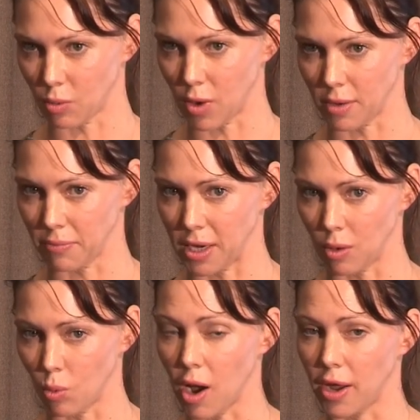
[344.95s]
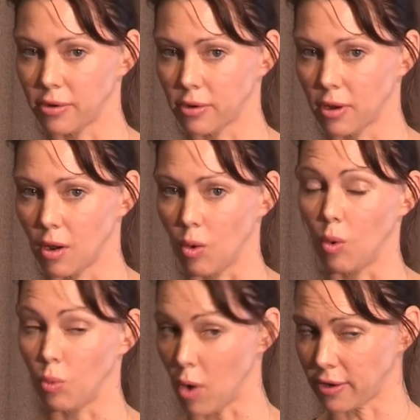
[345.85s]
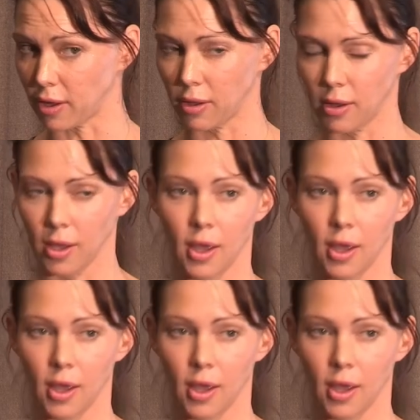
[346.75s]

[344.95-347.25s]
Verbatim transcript: one metre wide or wider,